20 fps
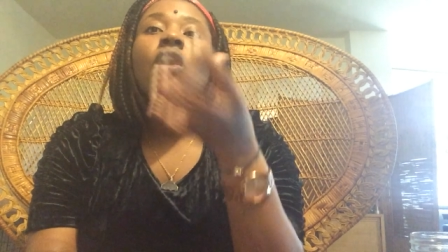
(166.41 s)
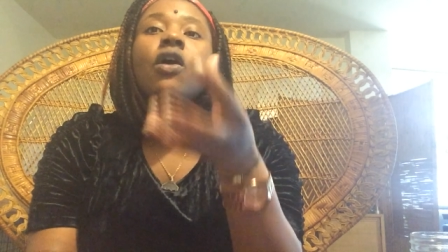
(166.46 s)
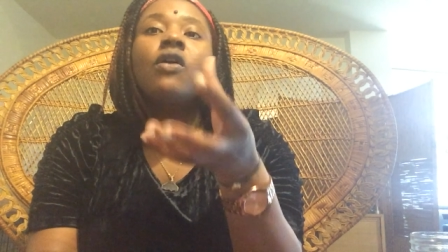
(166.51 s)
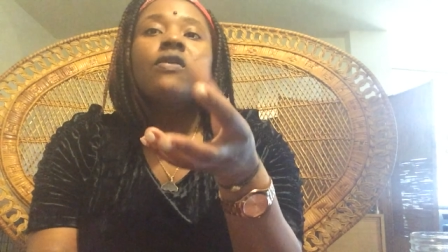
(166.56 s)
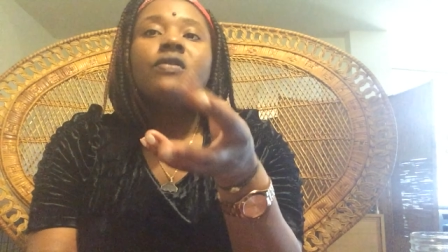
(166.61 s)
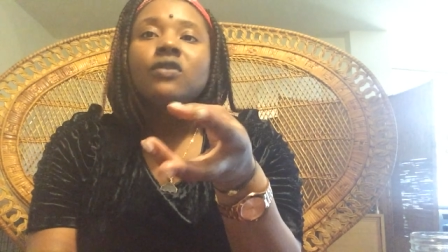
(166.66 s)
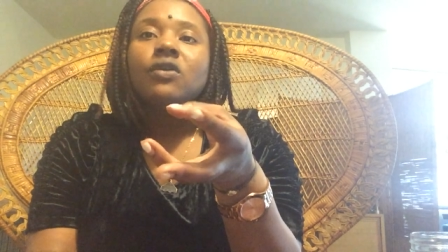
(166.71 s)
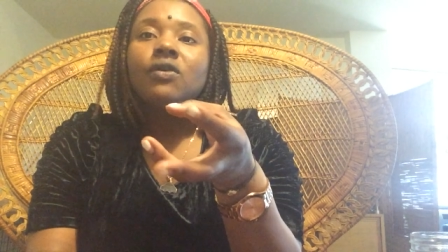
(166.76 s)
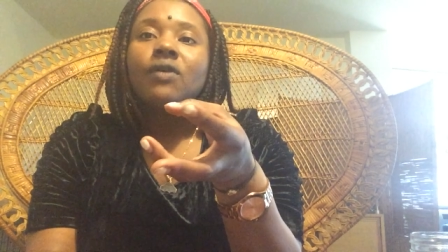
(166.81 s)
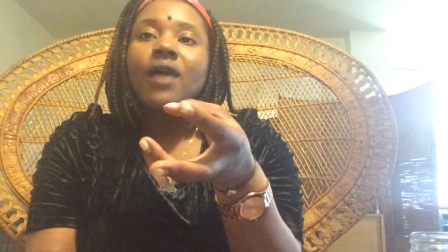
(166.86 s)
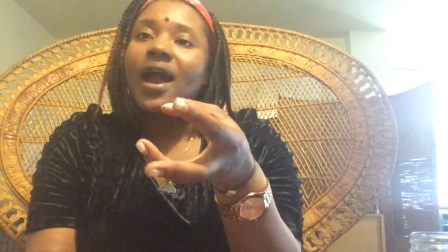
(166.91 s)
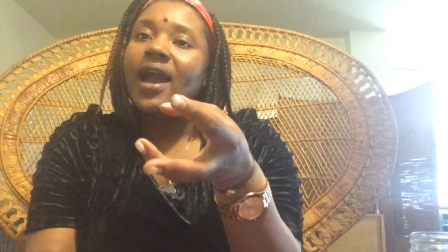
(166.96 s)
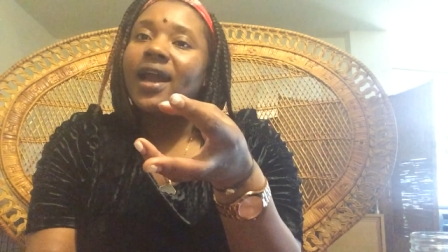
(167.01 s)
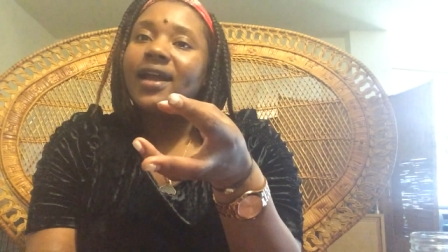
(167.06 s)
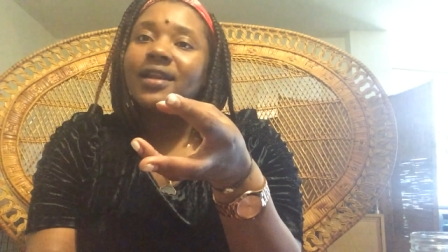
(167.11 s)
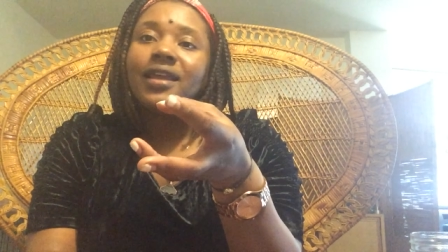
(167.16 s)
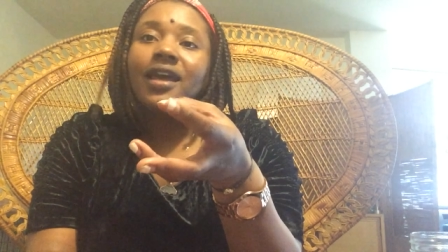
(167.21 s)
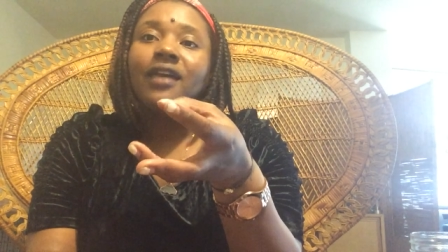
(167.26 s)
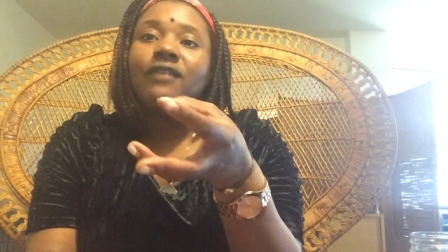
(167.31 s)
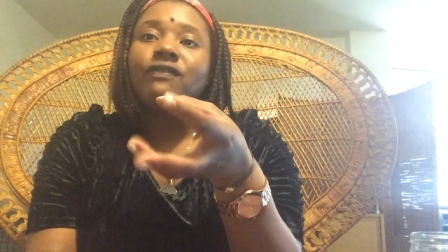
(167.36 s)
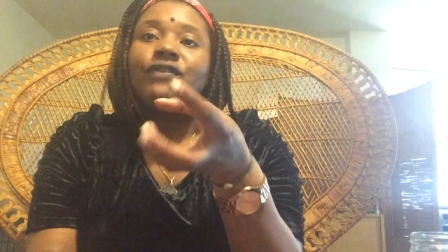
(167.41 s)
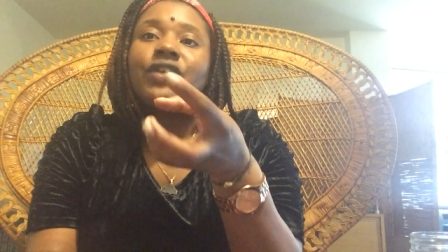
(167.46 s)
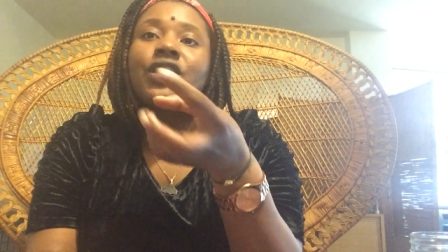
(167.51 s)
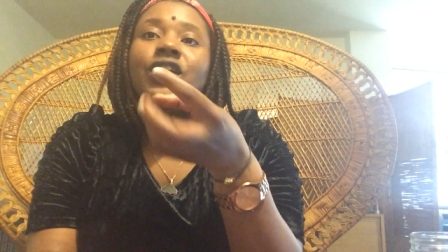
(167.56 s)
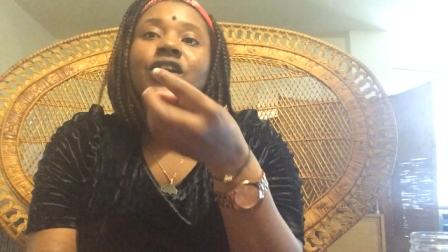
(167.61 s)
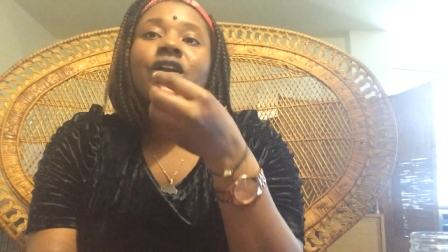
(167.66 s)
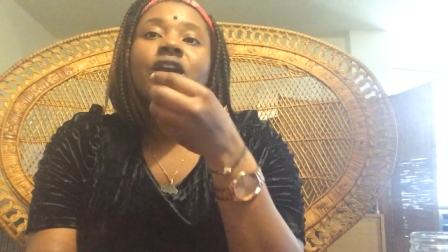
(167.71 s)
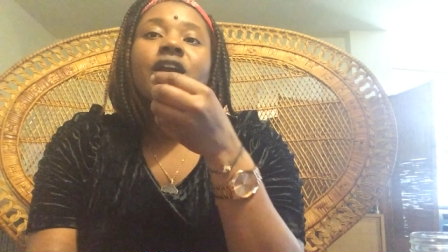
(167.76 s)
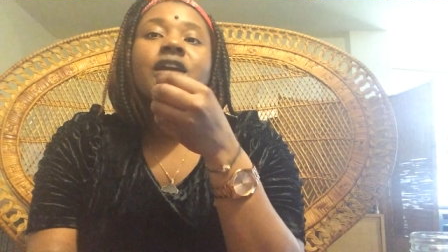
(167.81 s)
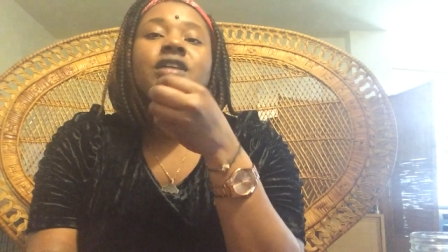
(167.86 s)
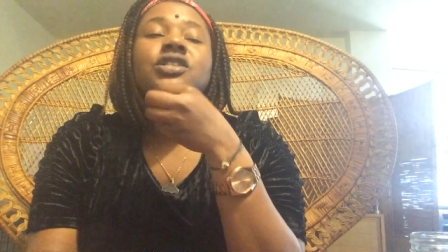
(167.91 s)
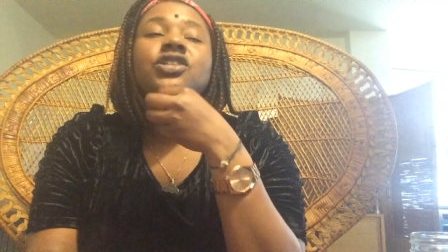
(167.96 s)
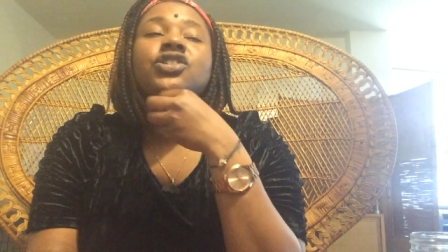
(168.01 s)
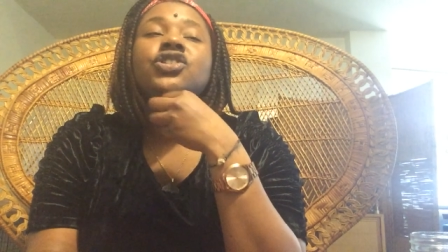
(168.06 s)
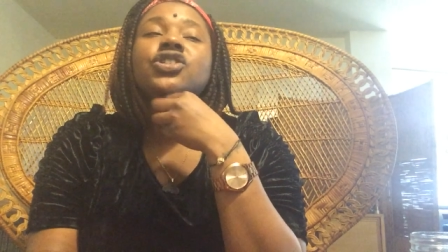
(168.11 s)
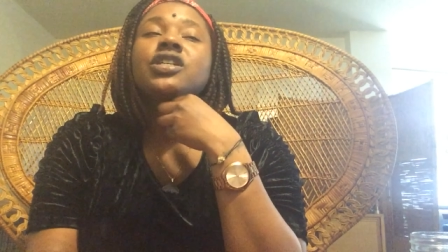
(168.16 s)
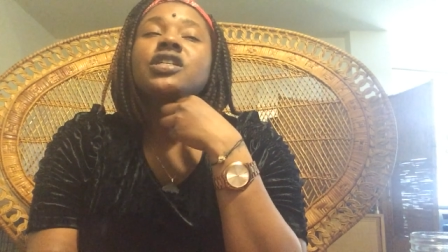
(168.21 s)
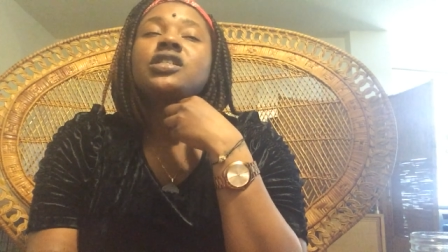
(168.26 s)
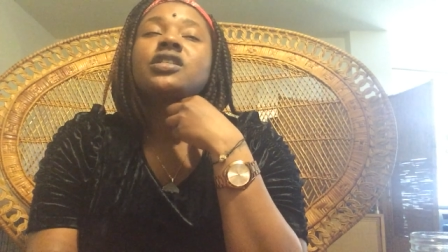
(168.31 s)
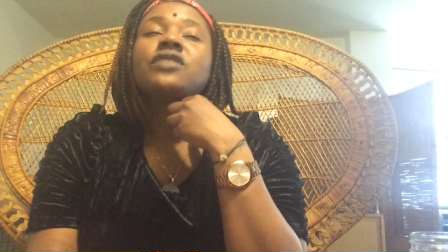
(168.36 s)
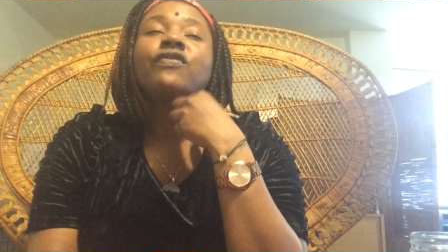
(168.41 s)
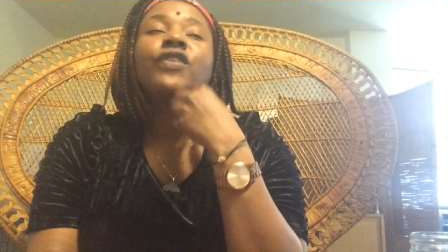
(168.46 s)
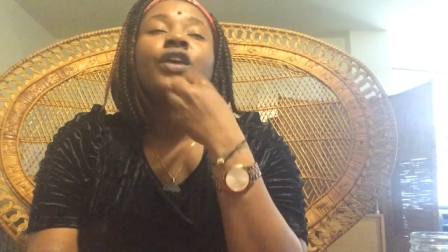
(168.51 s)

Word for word: override that fear and to just